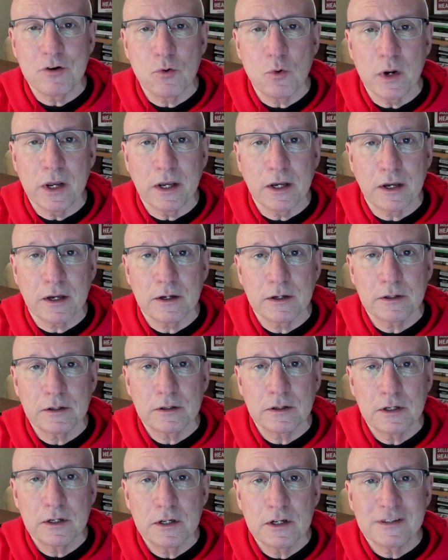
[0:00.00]
a week,
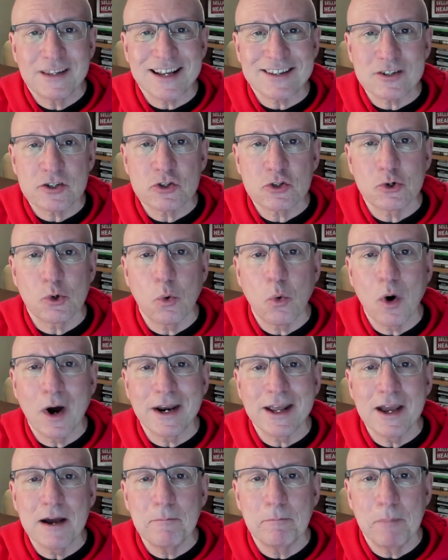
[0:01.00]
that's
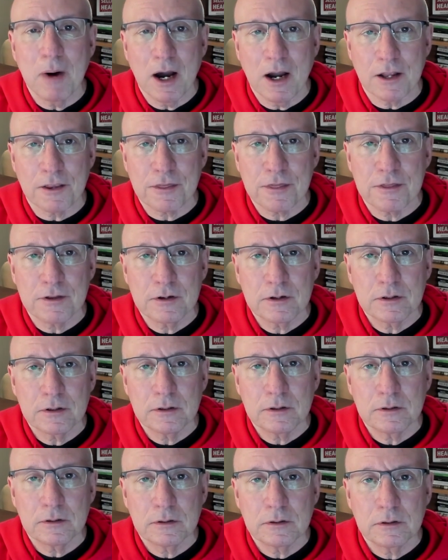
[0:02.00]
20 a month.
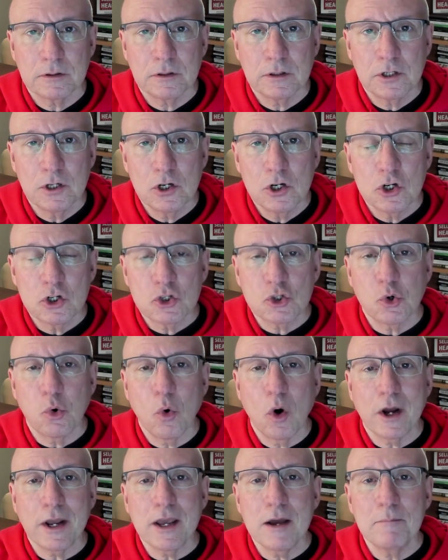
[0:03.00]

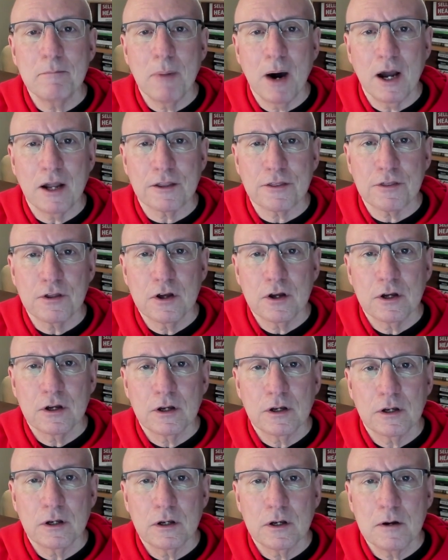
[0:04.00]
20 a month,
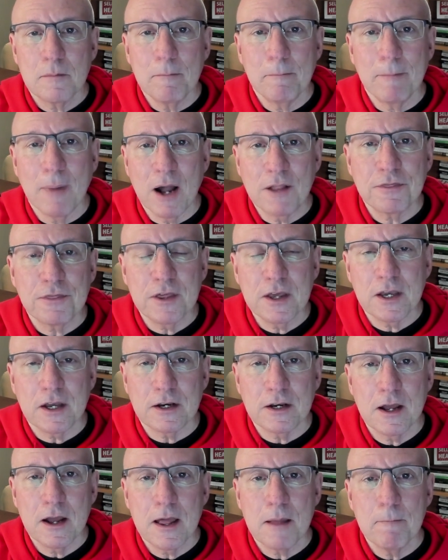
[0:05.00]
month
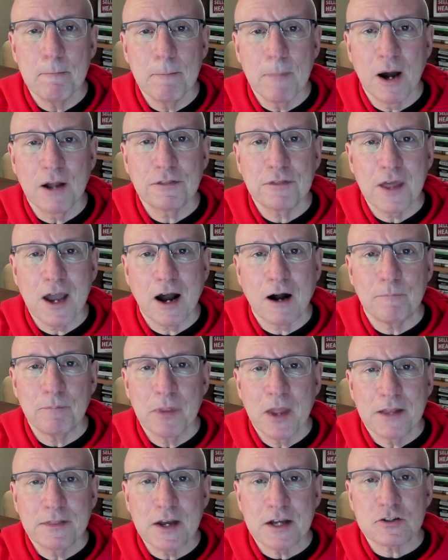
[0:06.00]
in, month out.
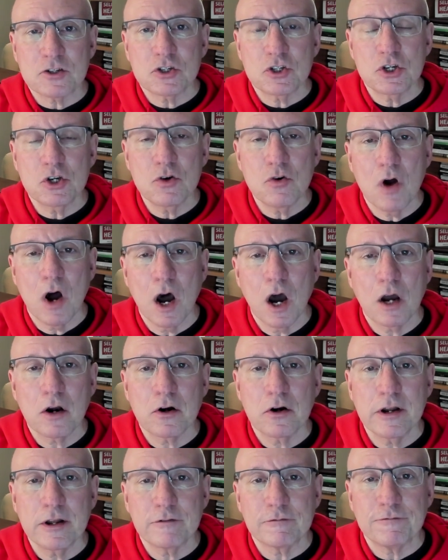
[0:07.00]
That's
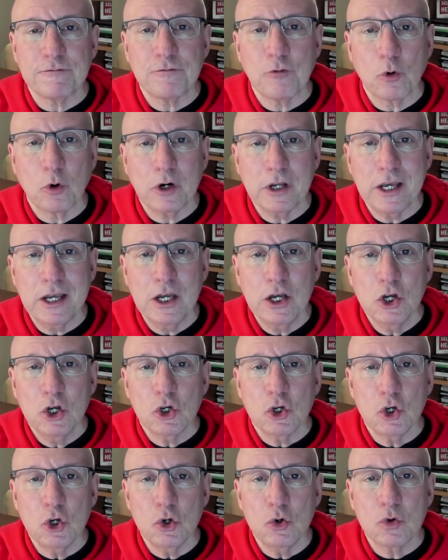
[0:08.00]
240
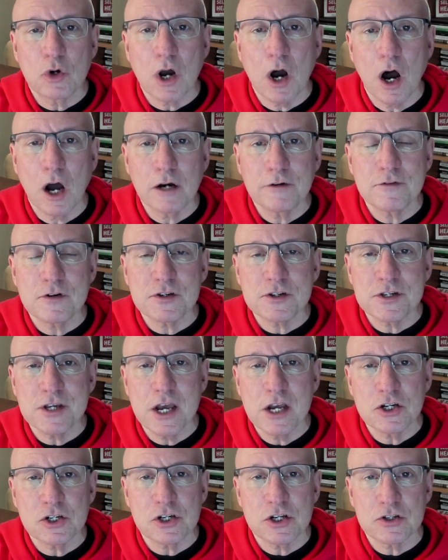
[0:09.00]
new
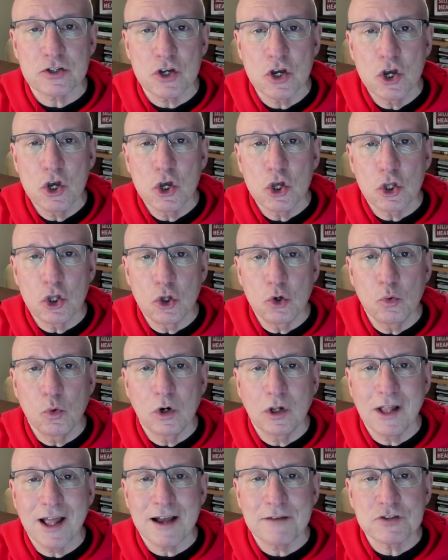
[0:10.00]
conversations you
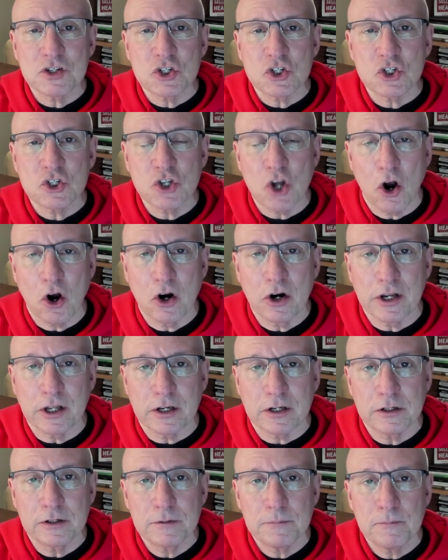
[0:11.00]
will have
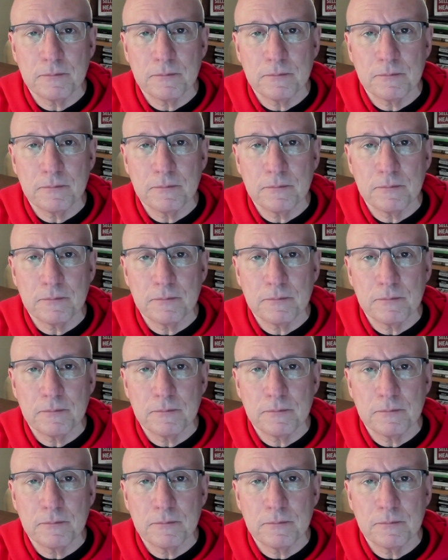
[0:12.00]
started